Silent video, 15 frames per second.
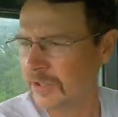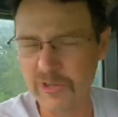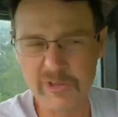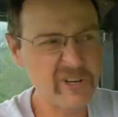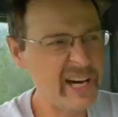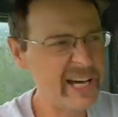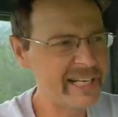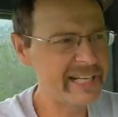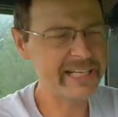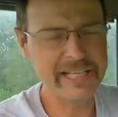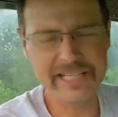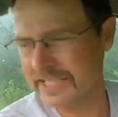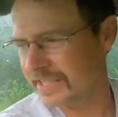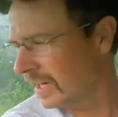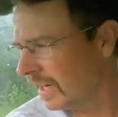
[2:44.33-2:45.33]
Trying to get
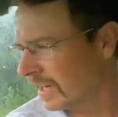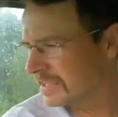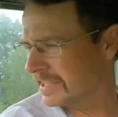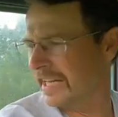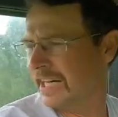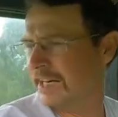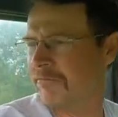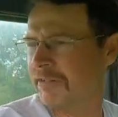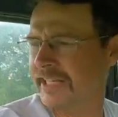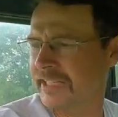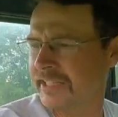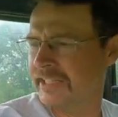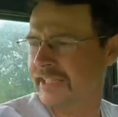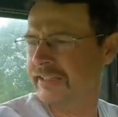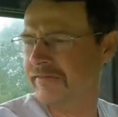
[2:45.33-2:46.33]
this knocked out. We need
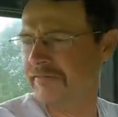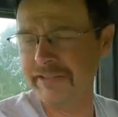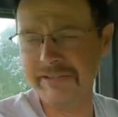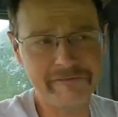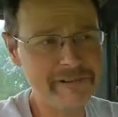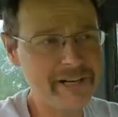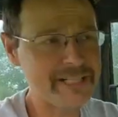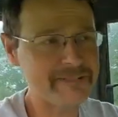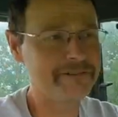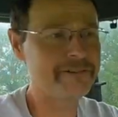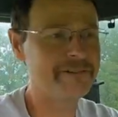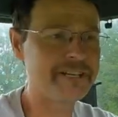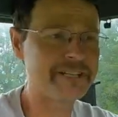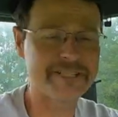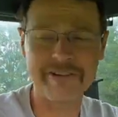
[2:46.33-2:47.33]
to get, the reason we
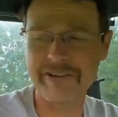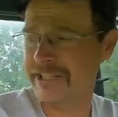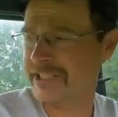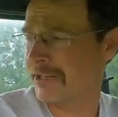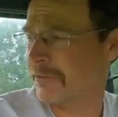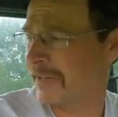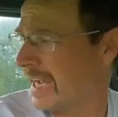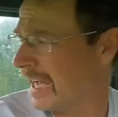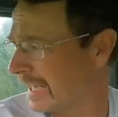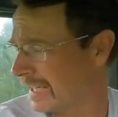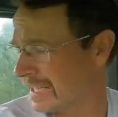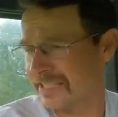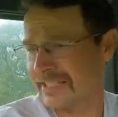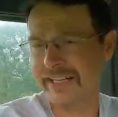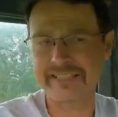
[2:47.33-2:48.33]
really started is because we gotta get
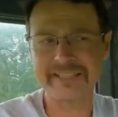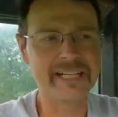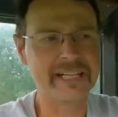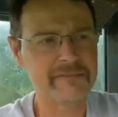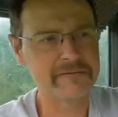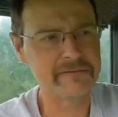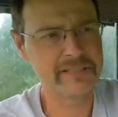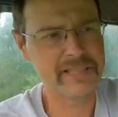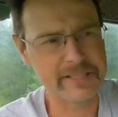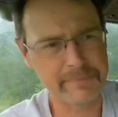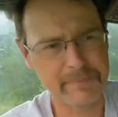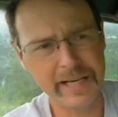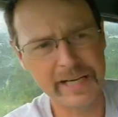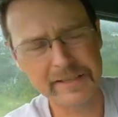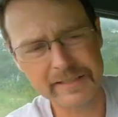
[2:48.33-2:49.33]
this knocked out. It's
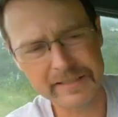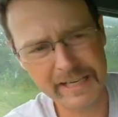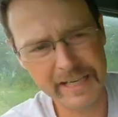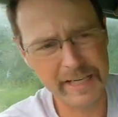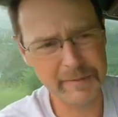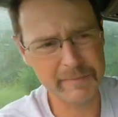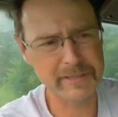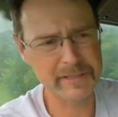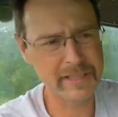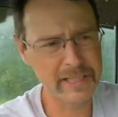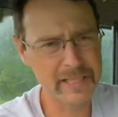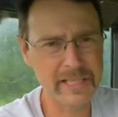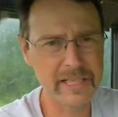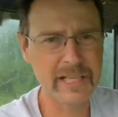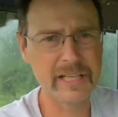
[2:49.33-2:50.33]
about time to
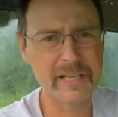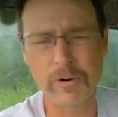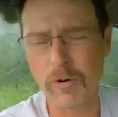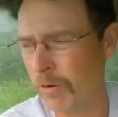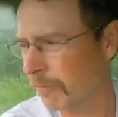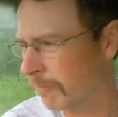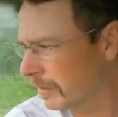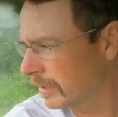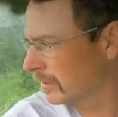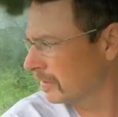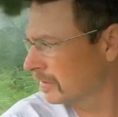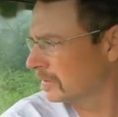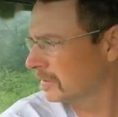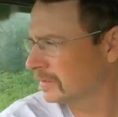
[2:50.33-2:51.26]
get in the cornfield.